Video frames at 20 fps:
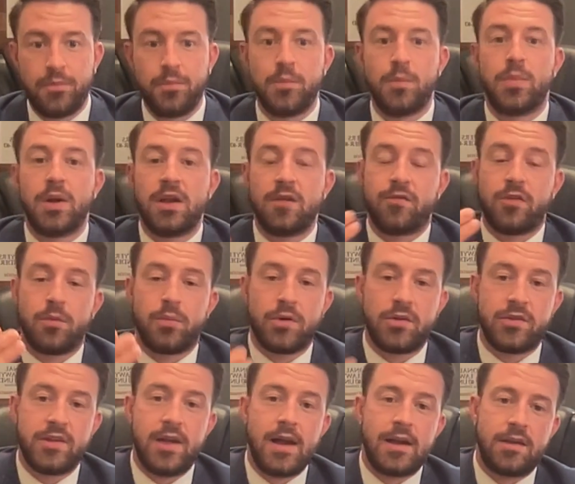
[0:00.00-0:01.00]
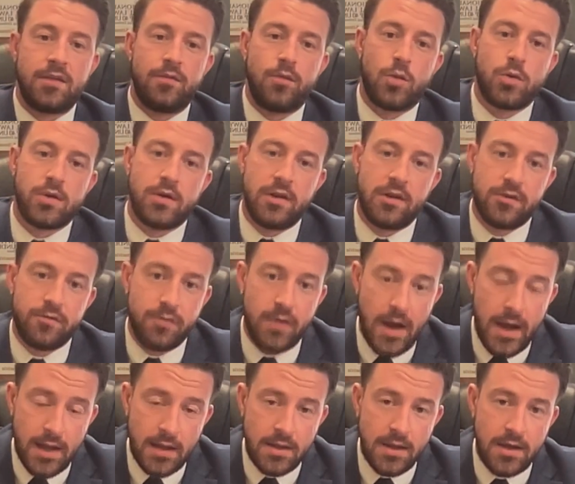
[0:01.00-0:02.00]
But if the protective order is
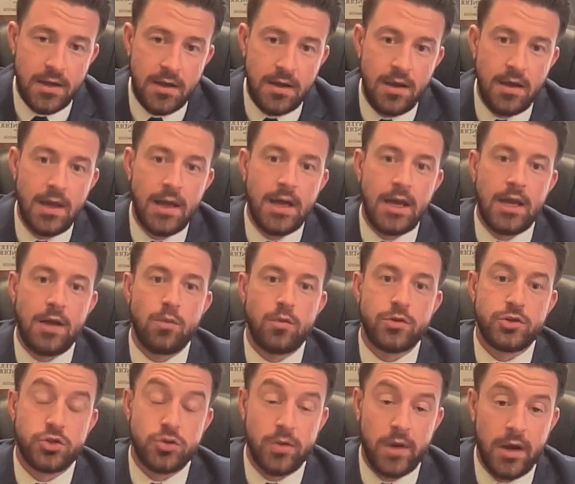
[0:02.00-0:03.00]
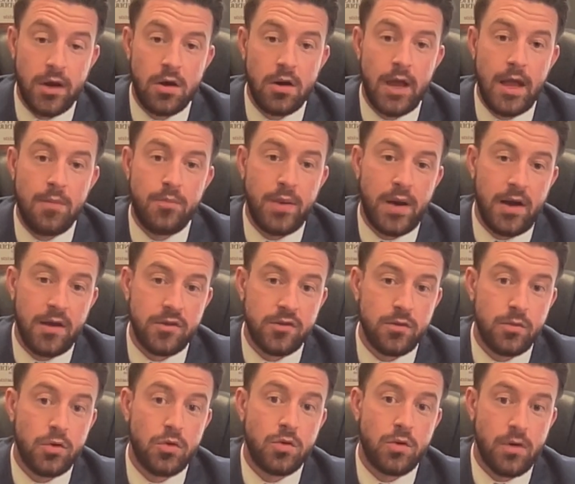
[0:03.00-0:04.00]
violated, it will trigger a
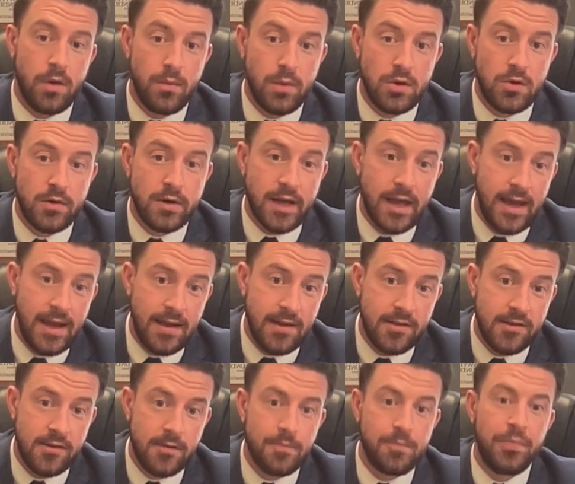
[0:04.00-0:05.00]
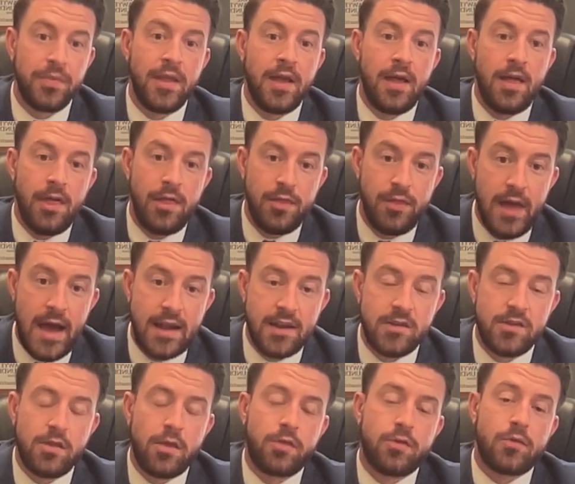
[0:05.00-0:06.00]
possible criminal case. That is
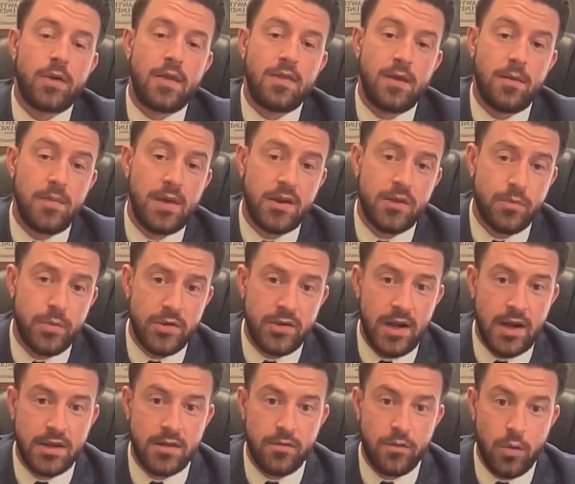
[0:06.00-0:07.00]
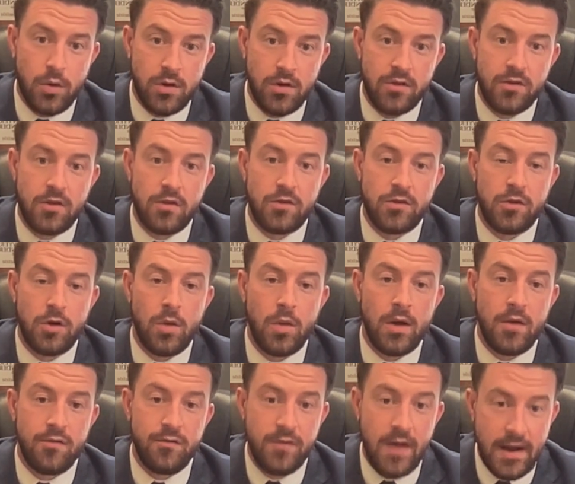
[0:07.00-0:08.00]
the threat that makes protective orders so
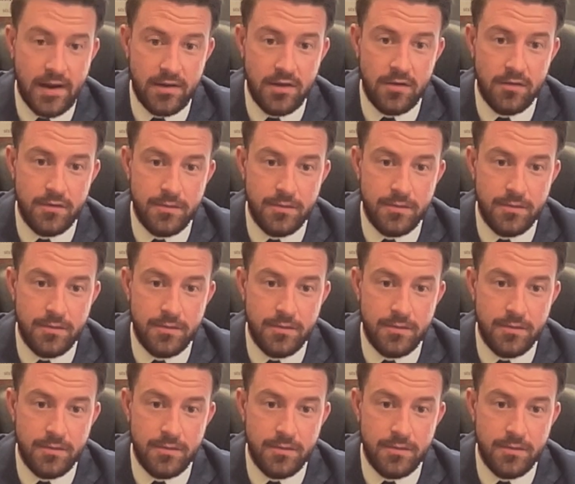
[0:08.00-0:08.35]
effective.